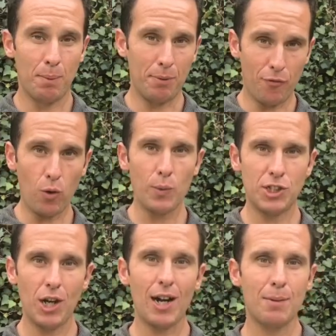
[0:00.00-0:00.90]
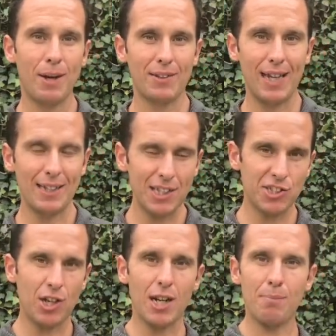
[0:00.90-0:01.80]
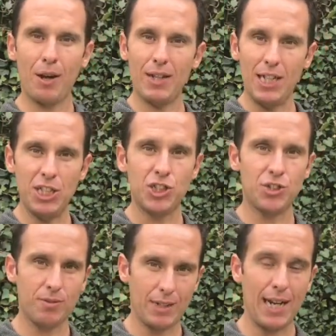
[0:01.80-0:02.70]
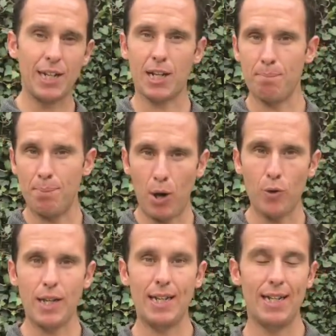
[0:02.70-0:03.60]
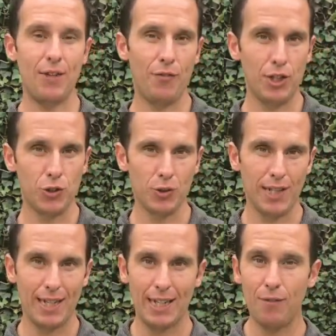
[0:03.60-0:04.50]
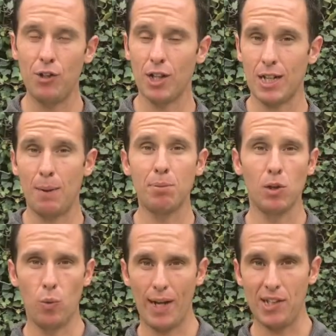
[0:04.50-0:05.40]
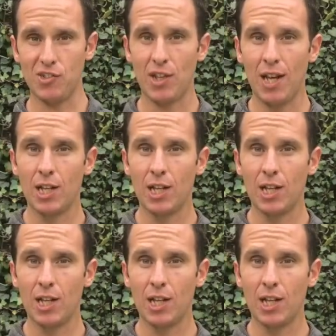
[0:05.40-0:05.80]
But before we talk about that, let's talk about each kind of component individually and give you a couple of ways